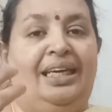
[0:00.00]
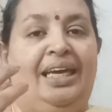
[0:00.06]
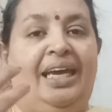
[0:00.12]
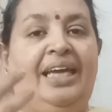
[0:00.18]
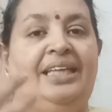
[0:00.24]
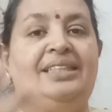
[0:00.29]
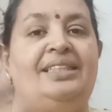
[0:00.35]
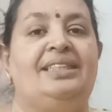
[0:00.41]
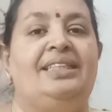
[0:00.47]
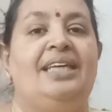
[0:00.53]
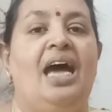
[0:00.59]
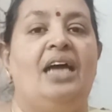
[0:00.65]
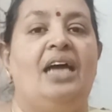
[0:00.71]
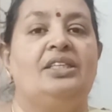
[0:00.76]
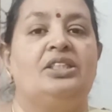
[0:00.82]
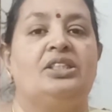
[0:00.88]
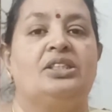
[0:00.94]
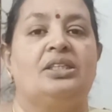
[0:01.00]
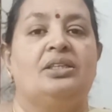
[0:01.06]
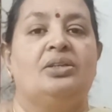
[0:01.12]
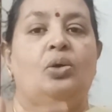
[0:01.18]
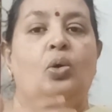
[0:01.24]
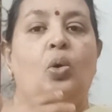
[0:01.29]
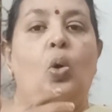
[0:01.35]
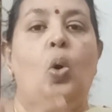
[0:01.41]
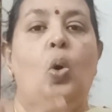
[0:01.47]
it starts
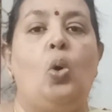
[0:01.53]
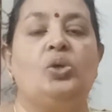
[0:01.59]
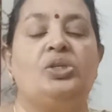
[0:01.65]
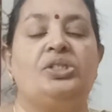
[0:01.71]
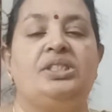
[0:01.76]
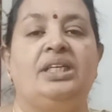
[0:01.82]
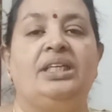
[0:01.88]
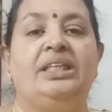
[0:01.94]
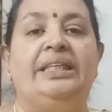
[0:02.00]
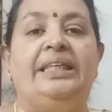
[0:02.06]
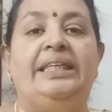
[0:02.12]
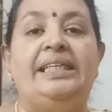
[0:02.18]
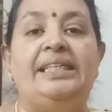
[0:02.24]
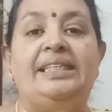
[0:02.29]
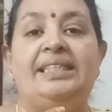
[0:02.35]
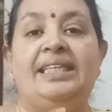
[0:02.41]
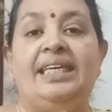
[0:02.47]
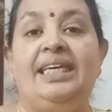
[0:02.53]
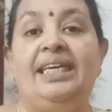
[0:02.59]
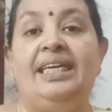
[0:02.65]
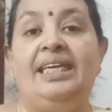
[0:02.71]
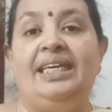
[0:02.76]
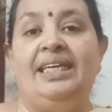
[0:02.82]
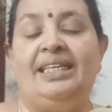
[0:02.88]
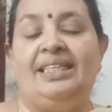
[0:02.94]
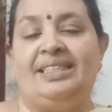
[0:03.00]
posting
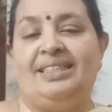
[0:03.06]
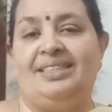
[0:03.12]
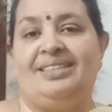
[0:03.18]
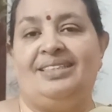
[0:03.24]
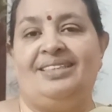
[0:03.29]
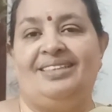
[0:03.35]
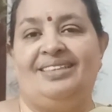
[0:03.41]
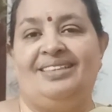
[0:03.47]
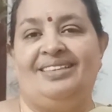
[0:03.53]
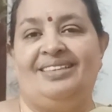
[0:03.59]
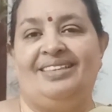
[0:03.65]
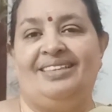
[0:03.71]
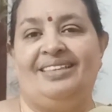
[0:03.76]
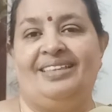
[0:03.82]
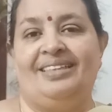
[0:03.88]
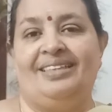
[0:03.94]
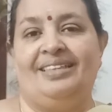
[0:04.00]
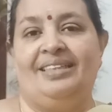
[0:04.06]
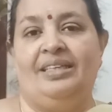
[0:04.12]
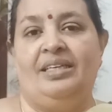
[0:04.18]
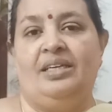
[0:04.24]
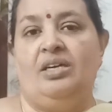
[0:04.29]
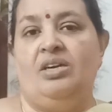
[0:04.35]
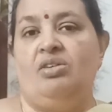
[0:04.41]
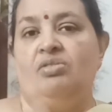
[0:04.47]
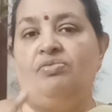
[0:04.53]
disease.
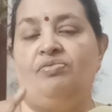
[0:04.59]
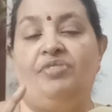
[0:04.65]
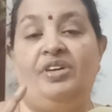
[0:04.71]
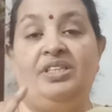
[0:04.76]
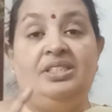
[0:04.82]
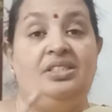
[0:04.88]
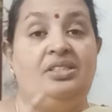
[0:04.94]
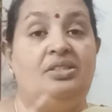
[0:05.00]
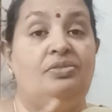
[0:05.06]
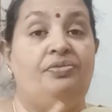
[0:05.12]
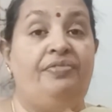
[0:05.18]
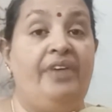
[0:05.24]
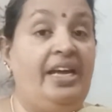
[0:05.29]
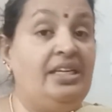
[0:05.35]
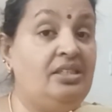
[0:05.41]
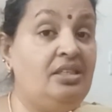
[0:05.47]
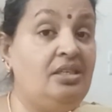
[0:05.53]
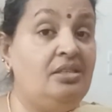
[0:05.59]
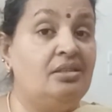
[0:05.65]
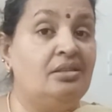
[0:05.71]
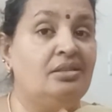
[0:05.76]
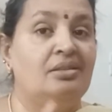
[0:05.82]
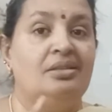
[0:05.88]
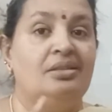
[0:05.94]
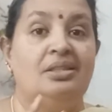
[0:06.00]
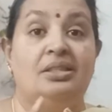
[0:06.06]
First is fatigue,
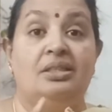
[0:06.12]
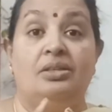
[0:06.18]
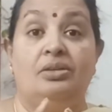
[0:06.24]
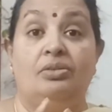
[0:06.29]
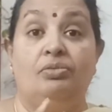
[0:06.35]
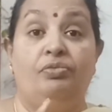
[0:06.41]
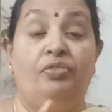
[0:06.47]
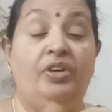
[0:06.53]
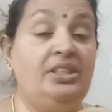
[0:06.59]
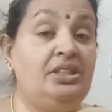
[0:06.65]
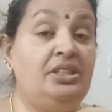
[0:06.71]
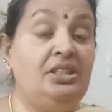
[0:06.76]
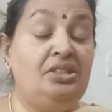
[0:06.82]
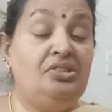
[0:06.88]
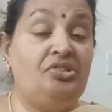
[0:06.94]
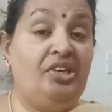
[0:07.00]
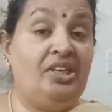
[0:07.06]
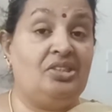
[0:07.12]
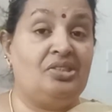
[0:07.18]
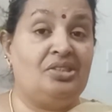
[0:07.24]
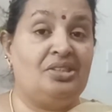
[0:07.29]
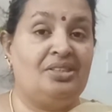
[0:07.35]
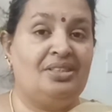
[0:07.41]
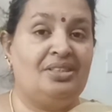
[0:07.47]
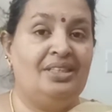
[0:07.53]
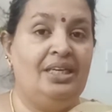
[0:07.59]
first is
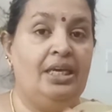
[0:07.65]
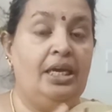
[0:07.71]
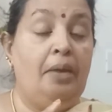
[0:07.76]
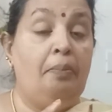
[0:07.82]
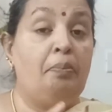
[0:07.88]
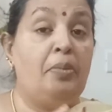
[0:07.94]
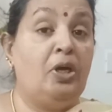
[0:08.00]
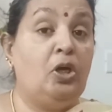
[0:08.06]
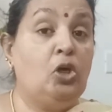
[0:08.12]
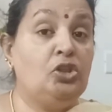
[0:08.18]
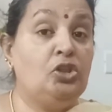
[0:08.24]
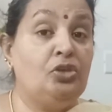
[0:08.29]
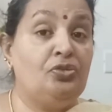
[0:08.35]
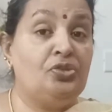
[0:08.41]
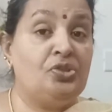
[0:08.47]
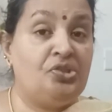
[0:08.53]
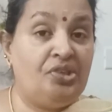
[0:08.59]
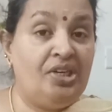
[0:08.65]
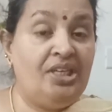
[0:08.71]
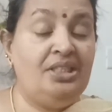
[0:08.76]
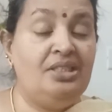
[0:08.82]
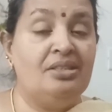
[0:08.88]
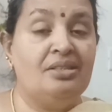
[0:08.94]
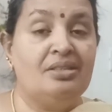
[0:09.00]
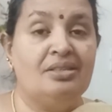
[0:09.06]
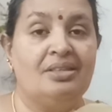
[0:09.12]
stress. Because of
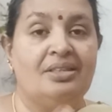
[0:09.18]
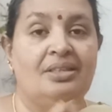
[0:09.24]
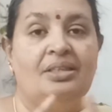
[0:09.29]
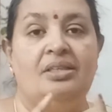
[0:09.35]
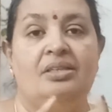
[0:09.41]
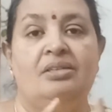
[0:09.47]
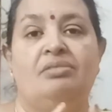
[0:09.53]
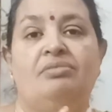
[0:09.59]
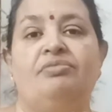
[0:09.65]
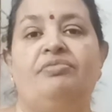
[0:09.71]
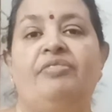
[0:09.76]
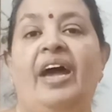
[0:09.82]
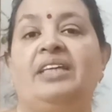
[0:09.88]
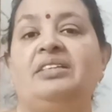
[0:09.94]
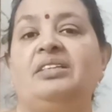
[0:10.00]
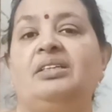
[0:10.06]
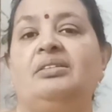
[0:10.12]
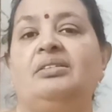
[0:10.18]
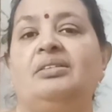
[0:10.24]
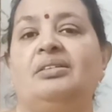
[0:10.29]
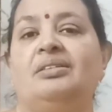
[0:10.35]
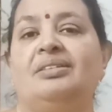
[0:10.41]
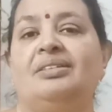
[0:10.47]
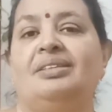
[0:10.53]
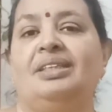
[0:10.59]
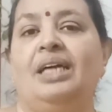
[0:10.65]
stress, fatigue
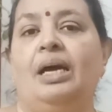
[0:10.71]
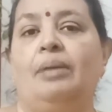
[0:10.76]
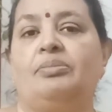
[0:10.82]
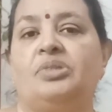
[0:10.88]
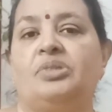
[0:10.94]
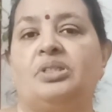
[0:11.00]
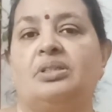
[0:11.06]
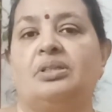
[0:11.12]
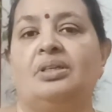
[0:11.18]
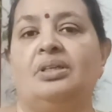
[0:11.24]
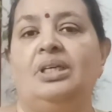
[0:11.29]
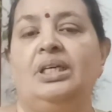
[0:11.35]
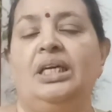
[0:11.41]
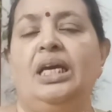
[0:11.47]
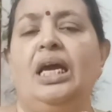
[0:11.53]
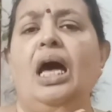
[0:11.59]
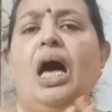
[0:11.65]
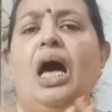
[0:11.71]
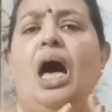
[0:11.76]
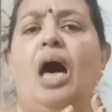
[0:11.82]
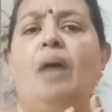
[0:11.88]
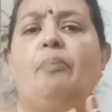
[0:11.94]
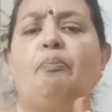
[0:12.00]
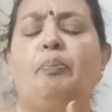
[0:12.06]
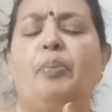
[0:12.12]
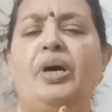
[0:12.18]
comes.
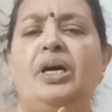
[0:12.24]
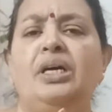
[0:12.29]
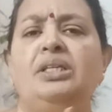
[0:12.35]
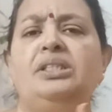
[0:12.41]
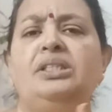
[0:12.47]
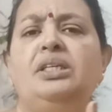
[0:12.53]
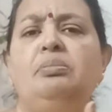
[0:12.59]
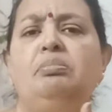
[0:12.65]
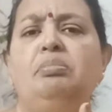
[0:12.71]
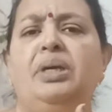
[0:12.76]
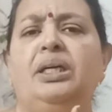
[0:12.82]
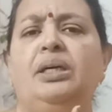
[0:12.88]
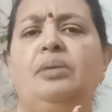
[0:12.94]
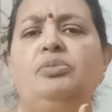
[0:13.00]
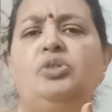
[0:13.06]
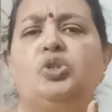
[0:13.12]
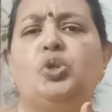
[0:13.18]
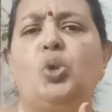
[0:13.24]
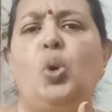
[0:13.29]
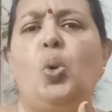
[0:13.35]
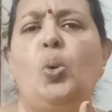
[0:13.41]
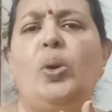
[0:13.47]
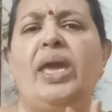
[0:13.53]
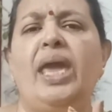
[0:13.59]
A person becomes so